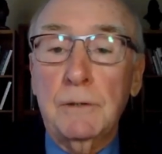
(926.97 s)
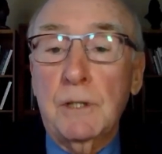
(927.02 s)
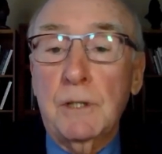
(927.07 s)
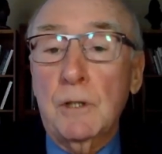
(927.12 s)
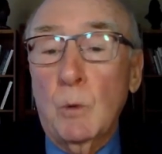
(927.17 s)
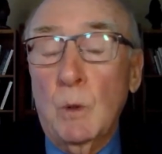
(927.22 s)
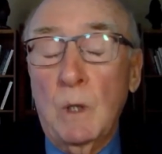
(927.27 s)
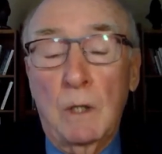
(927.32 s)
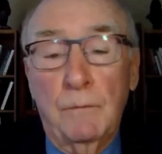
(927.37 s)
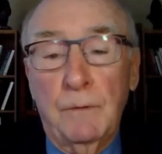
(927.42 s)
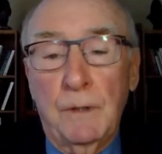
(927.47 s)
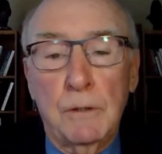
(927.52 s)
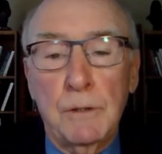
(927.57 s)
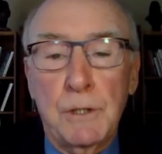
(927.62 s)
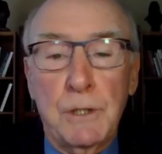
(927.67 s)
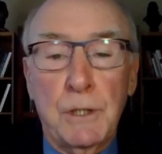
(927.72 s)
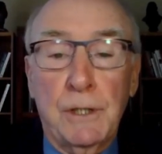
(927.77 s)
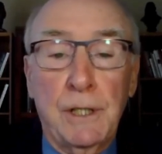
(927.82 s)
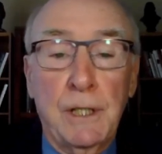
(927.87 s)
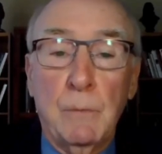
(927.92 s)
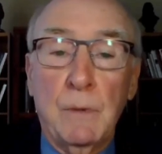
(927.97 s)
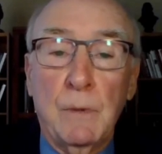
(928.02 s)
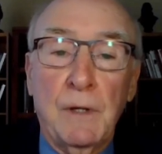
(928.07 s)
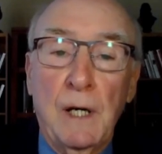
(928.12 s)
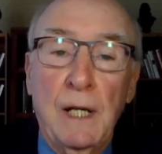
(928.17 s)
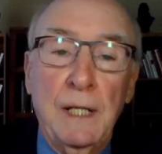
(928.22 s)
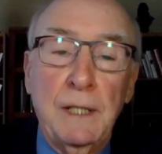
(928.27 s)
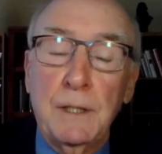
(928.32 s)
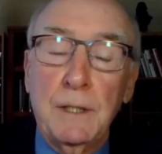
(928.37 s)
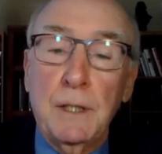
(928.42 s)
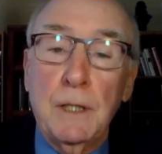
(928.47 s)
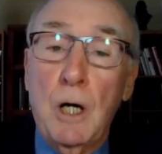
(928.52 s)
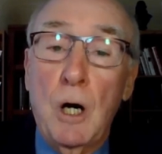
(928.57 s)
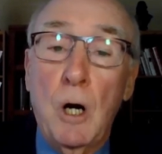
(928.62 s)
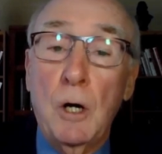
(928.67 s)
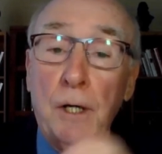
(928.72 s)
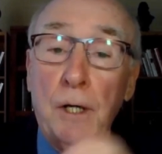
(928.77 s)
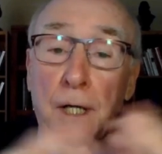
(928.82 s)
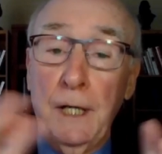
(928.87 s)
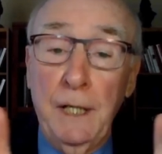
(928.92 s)
12-year journey with Linda
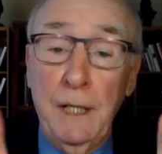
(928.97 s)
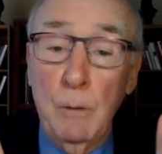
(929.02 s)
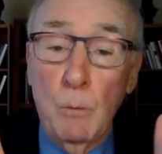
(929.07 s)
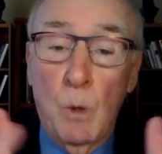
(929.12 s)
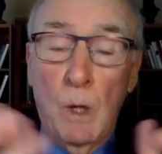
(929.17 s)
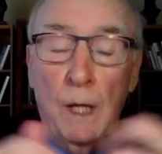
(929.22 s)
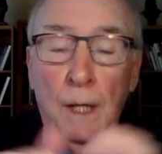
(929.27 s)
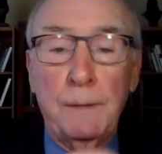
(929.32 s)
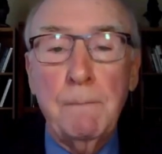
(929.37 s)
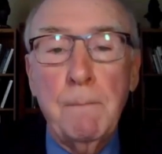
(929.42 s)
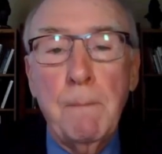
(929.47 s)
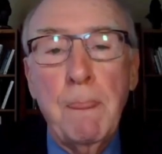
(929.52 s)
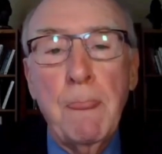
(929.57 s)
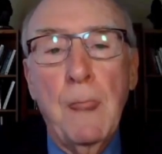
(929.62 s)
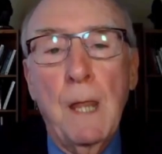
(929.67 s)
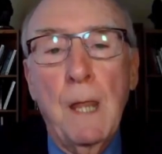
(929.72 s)
on anyone,